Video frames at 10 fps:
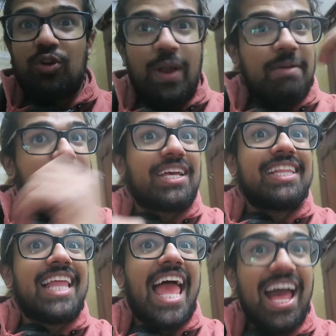cramps
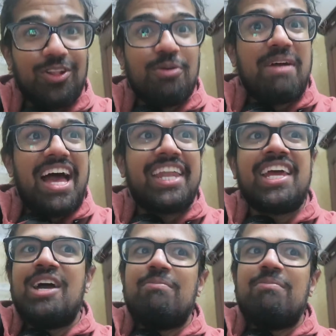hella bad.